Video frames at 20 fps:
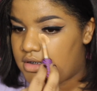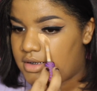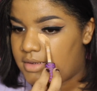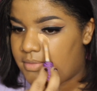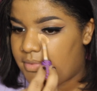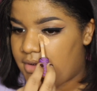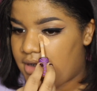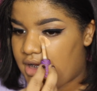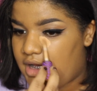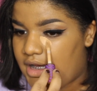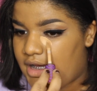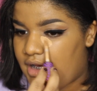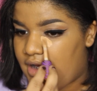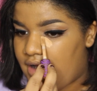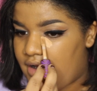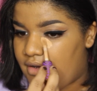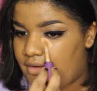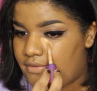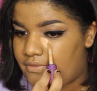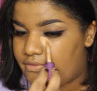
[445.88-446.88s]

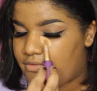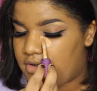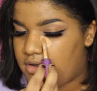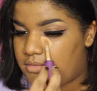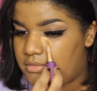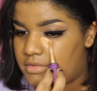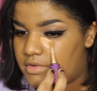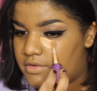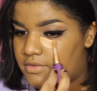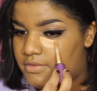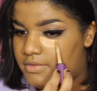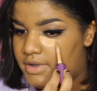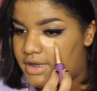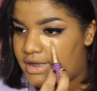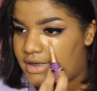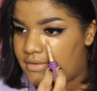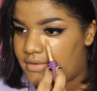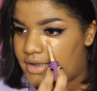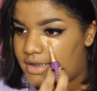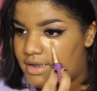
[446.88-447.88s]
apply from
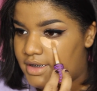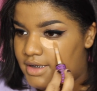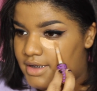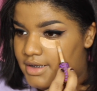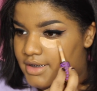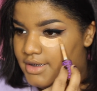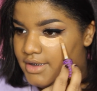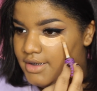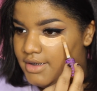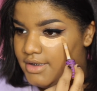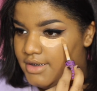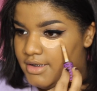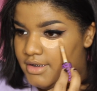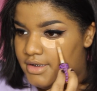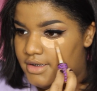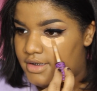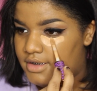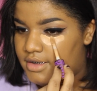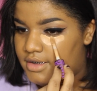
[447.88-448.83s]
right around here